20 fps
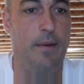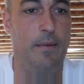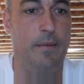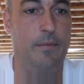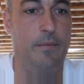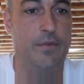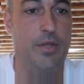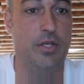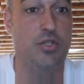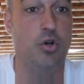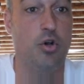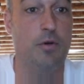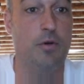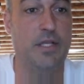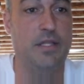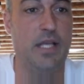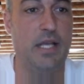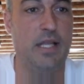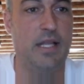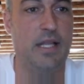terms that
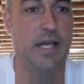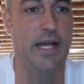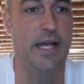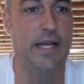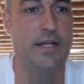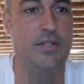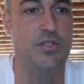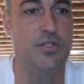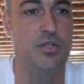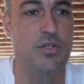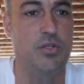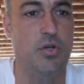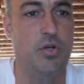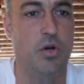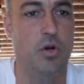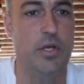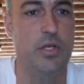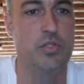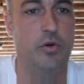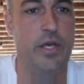they'd like to target. So
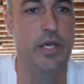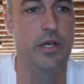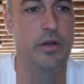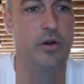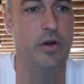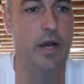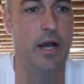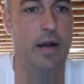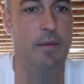here,